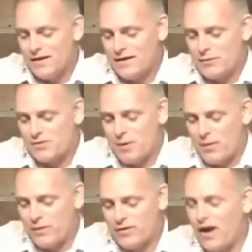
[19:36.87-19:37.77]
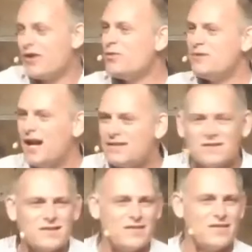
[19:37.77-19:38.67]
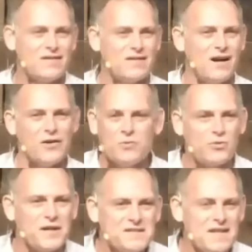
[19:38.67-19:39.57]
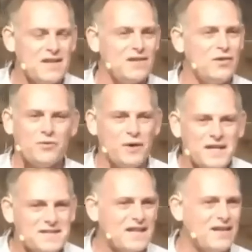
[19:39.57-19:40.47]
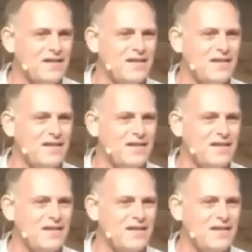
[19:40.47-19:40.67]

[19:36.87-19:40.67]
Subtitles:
they respond with, are you nuts? Are you crazy? You're crazy.